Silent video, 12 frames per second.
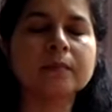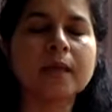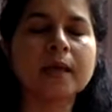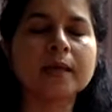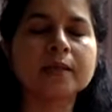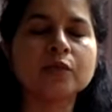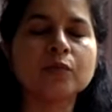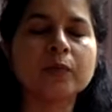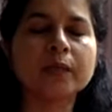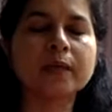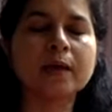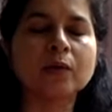and as you
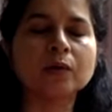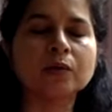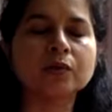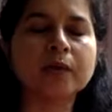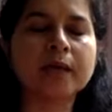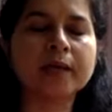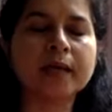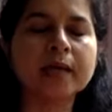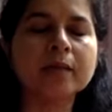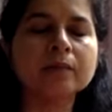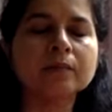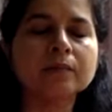breathe out. Try again.